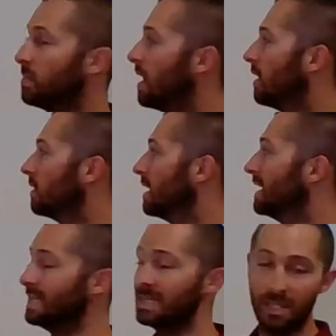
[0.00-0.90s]
So in this
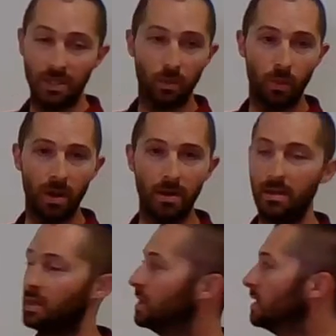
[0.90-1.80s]
case, we have a t
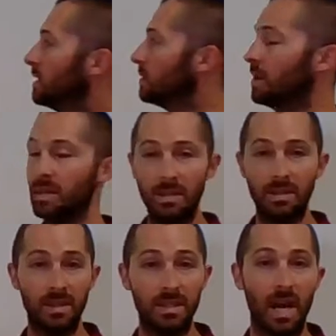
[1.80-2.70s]
to the first
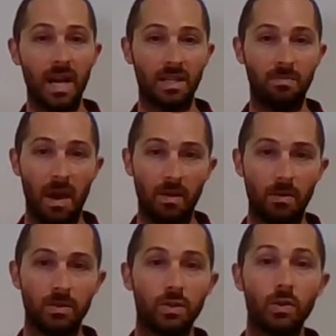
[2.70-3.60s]
power and a t
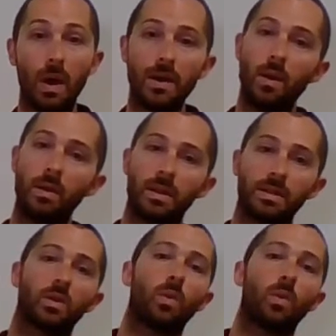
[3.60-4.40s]
squared. Right?